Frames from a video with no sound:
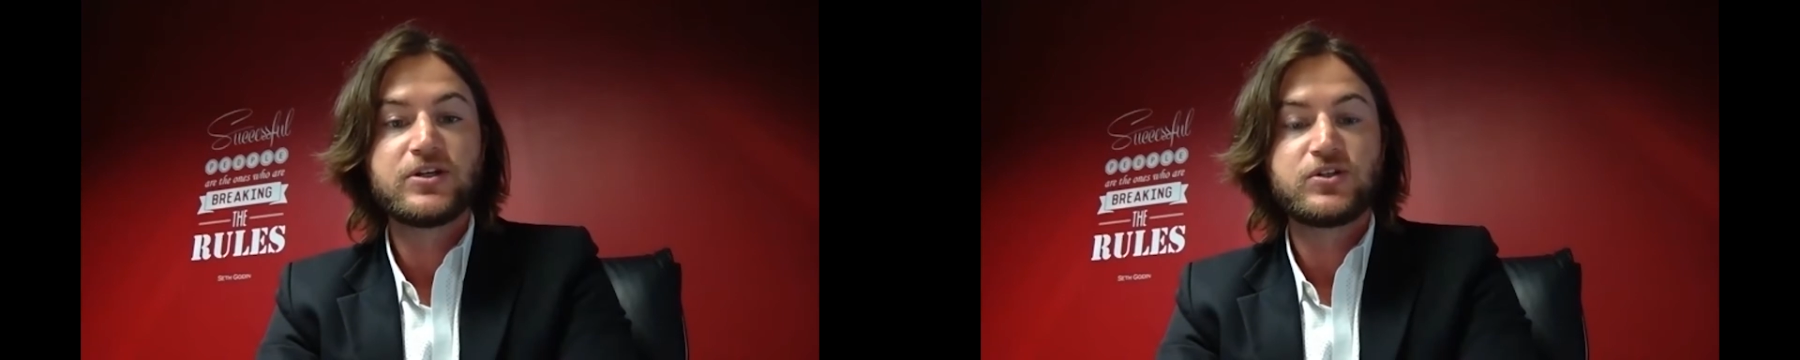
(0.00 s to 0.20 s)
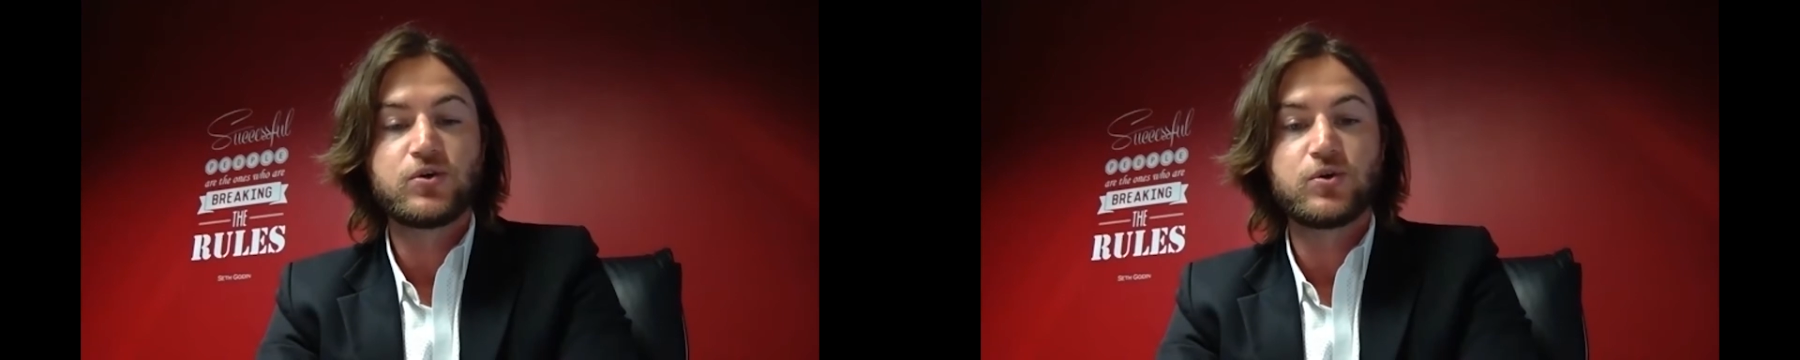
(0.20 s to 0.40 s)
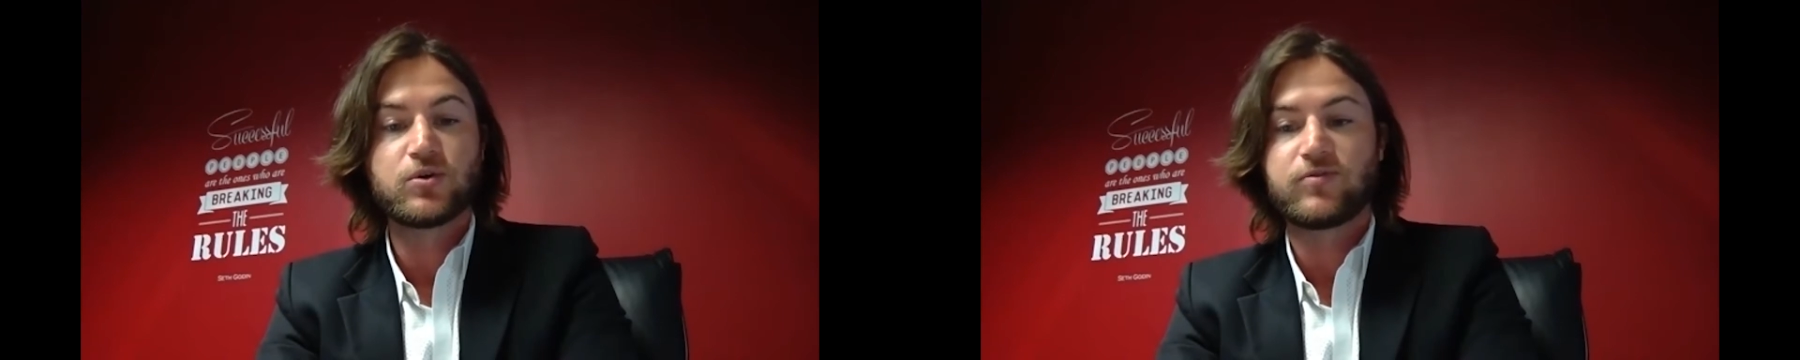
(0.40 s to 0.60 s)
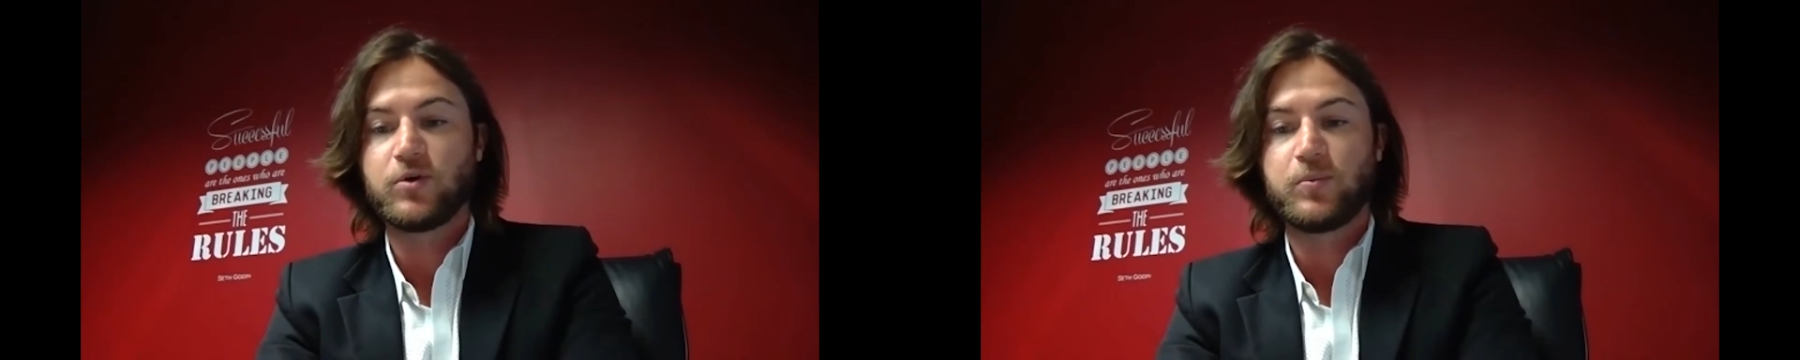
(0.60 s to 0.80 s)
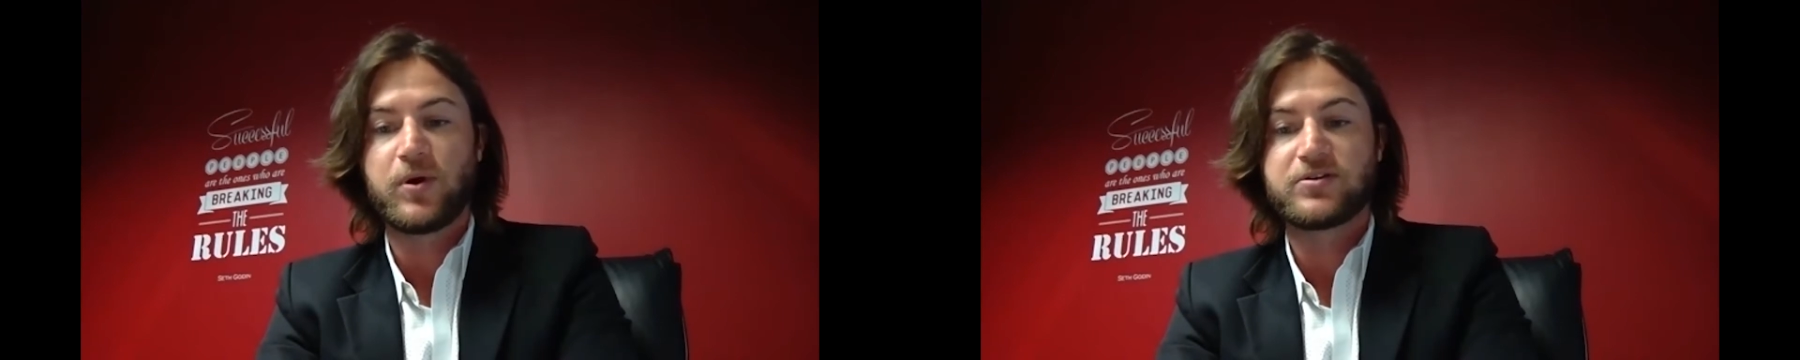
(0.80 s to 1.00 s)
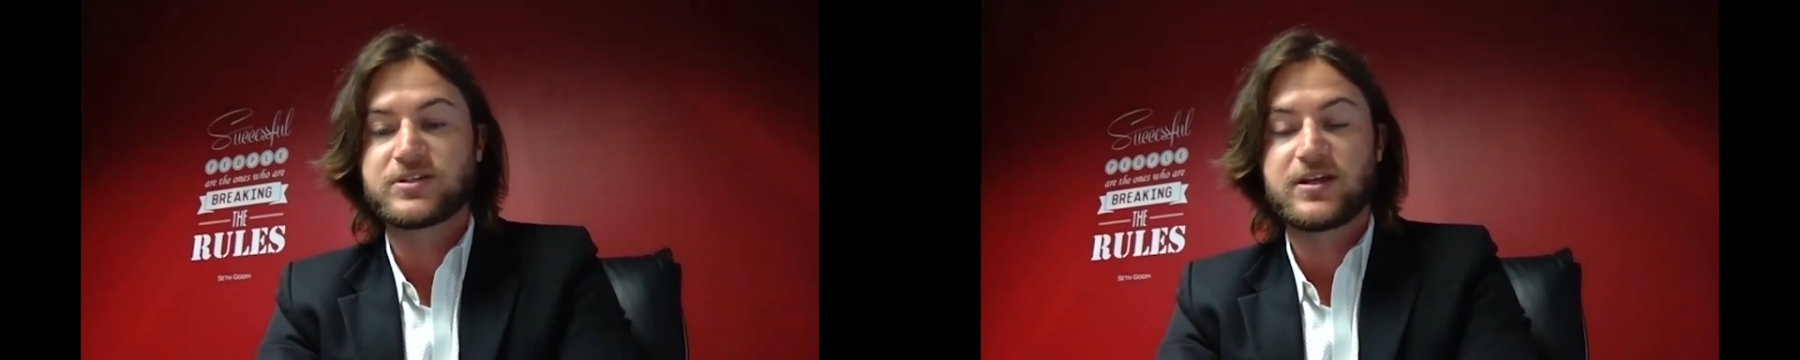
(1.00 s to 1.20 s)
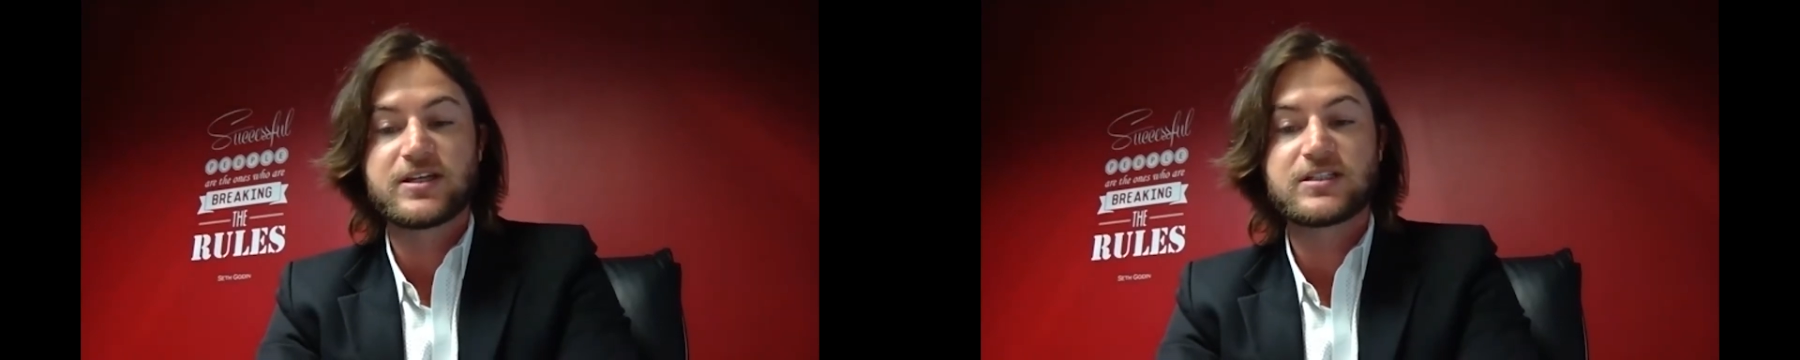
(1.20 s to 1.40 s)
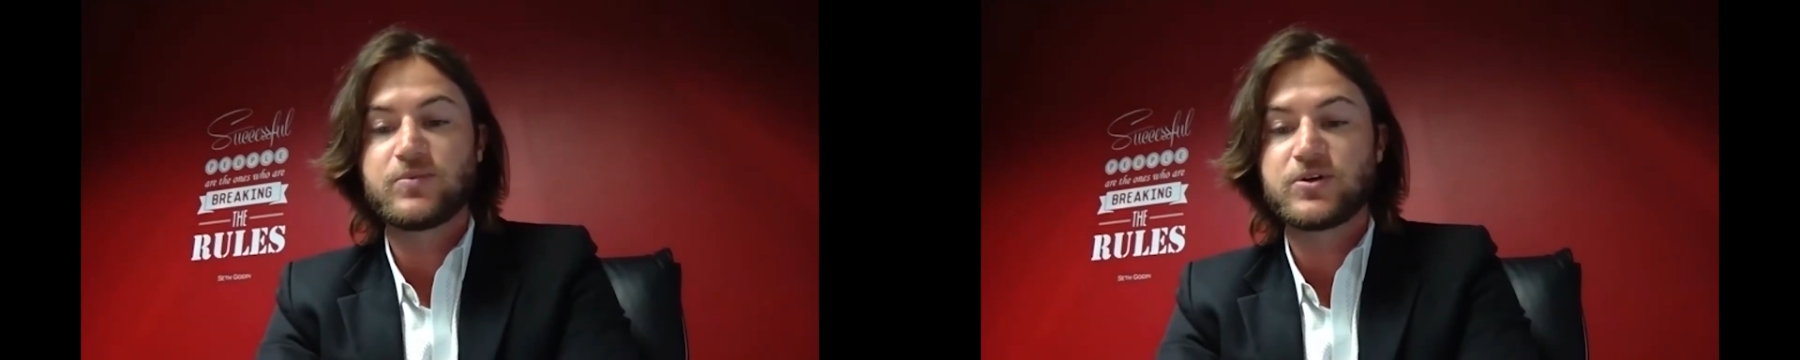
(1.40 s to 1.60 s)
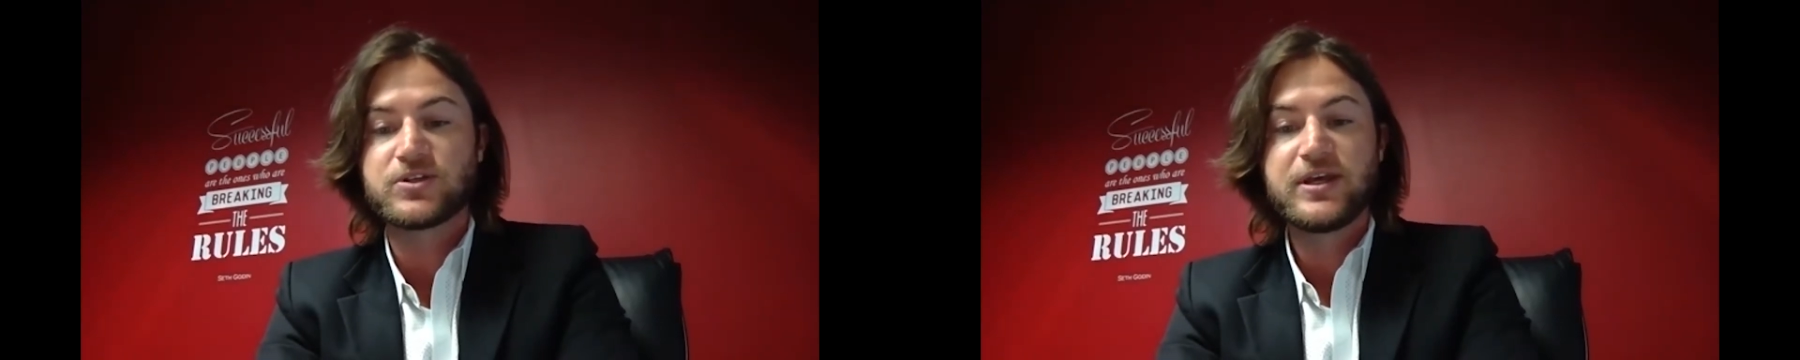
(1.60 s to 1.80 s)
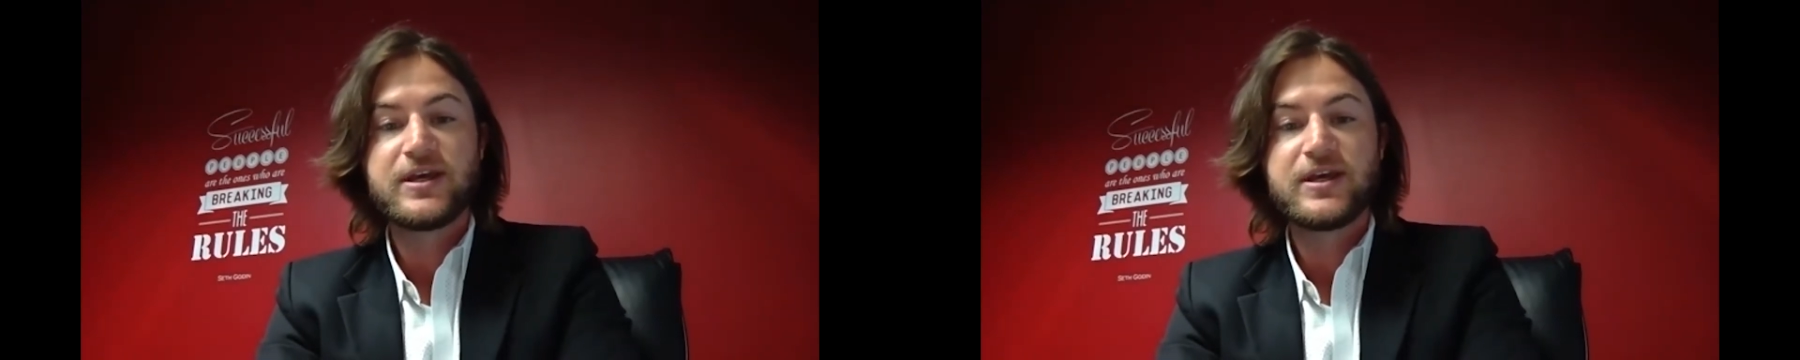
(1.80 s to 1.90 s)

to your referral partners and customers,